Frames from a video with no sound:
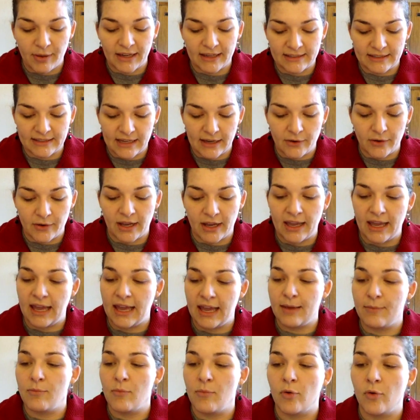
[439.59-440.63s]
picked out
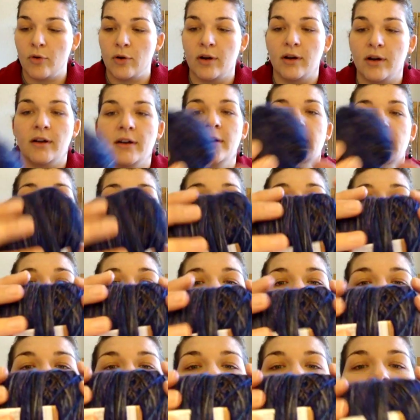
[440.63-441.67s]
a more,
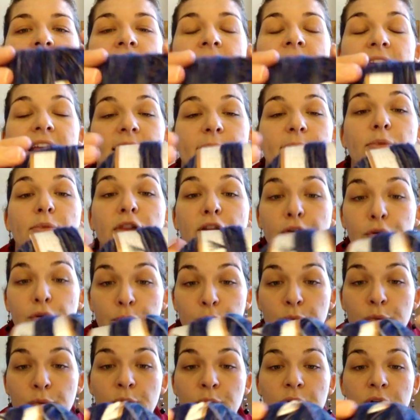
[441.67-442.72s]
it's
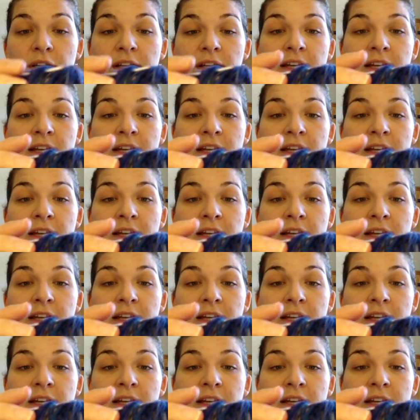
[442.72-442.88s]
blue,